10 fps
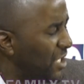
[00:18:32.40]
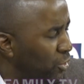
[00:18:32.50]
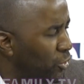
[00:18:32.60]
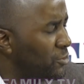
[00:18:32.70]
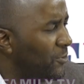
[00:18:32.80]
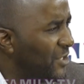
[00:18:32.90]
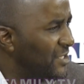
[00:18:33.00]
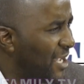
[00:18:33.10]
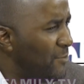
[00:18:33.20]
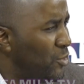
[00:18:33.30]
a lot of the
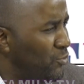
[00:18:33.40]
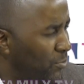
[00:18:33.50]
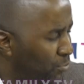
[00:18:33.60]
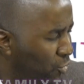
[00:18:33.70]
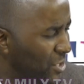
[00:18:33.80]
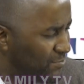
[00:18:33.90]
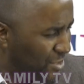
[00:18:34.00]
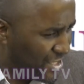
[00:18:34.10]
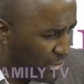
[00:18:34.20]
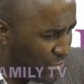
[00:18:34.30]
time when we borrow,
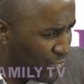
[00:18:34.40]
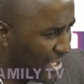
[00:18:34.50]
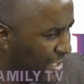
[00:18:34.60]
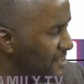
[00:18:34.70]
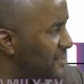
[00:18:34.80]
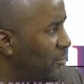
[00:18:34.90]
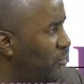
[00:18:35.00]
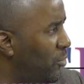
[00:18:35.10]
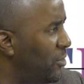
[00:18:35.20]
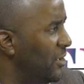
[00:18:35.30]
especially when we're against the
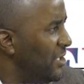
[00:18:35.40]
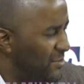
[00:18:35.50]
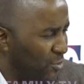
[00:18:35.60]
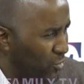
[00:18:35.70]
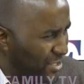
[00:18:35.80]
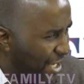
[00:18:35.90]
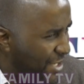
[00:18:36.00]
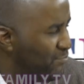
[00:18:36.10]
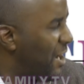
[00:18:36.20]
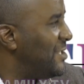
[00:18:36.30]
wall, it's because an
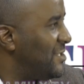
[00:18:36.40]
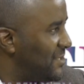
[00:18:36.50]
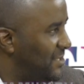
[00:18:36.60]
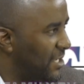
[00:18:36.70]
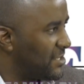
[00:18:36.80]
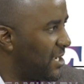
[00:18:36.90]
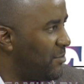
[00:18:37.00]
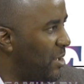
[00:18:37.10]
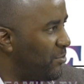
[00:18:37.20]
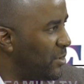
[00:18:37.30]
emergency has
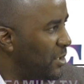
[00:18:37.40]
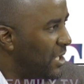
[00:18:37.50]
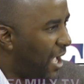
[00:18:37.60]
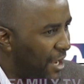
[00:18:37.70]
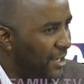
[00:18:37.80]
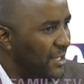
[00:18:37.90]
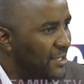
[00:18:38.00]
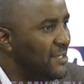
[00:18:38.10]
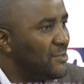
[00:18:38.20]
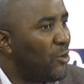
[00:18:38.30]
come up. And
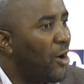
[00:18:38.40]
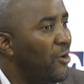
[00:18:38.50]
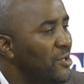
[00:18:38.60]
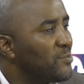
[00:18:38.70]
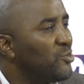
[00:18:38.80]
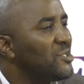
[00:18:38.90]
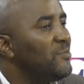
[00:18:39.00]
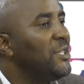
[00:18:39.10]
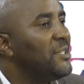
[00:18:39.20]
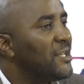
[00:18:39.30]
it is our
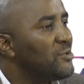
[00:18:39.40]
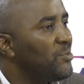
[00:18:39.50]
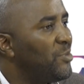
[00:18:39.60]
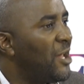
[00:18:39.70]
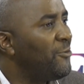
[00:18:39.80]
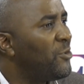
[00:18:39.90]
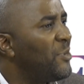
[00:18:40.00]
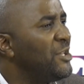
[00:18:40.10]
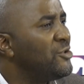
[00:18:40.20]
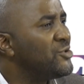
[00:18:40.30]
responsibility as we plan for
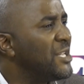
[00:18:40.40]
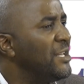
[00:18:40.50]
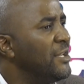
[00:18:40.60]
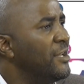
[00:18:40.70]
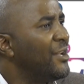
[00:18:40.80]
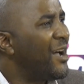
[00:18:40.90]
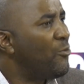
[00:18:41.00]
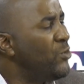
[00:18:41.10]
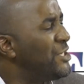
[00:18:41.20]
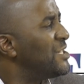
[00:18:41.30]
money to say,
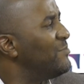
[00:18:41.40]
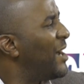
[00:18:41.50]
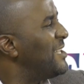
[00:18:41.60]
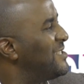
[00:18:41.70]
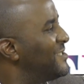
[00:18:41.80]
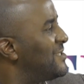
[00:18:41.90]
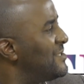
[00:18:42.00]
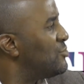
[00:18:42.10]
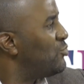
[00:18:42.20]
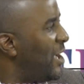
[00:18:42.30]
which
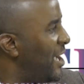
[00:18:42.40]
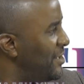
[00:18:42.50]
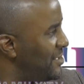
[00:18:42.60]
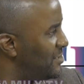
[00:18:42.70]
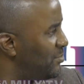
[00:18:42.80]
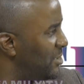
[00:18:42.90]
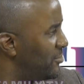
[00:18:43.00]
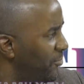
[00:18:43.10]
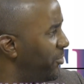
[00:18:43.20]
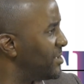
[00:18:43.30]
emergencies do I anticipate?
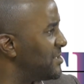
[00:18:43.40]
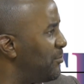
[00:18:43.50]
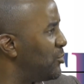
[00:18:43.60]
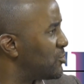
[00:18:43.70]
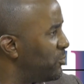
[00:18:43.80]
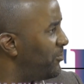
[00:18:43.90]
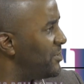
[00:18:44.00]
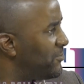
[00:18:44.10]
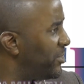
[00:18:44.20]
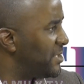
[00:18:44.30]
So, for example, school
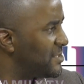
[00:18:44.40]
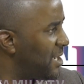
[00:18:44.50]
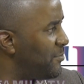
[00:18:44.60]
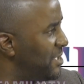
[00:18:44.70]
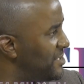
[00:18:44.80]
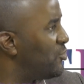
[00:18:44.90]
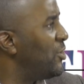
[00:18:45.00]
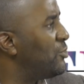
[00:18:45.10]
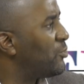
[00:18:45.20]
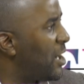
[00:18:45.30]
fees for next term is
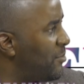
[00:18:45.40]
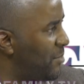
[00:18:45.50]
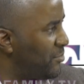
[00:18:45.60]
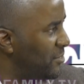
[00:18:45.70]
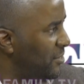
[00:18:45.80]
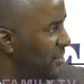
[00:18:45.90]
going to come up.